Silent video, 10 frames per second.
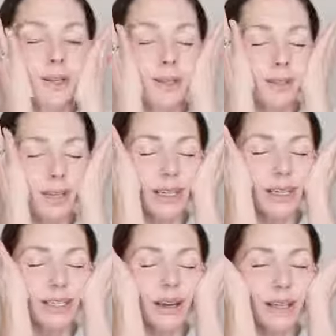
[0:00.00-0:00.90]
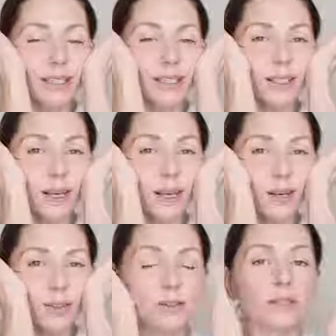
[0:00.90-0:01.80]
So getting nice and
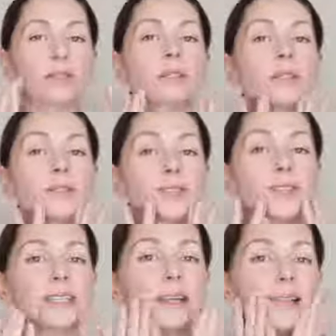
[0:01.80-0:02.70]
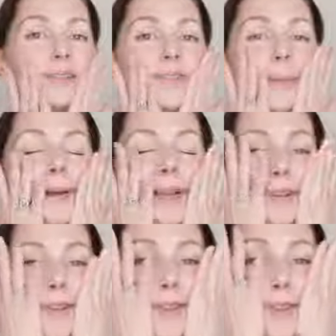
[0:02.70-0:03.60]
close to the sides of the
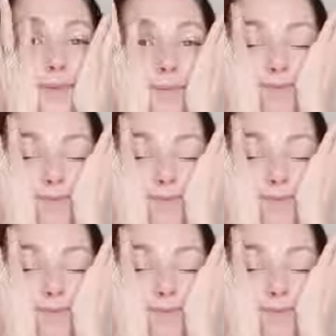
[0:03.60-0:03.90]
mouth,